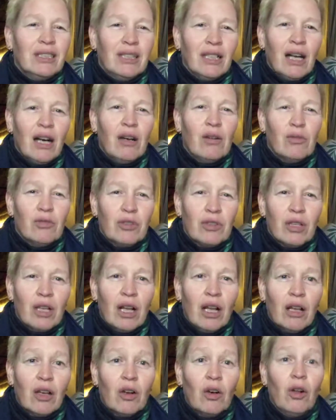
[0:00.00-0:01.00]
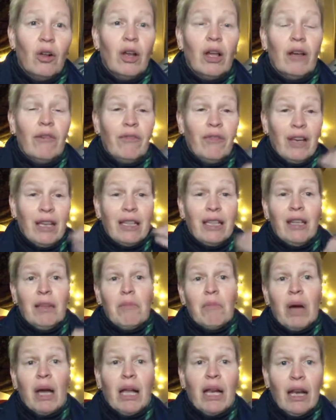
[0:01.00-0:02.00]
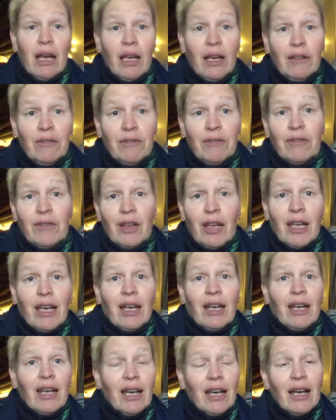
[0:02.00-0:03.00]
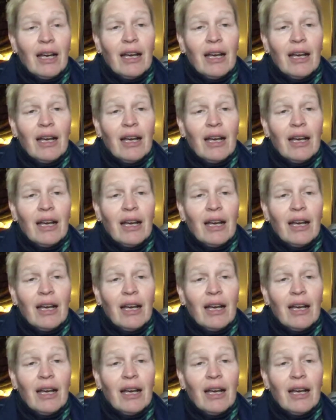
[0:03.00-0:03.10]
how's alcohol affected my life. And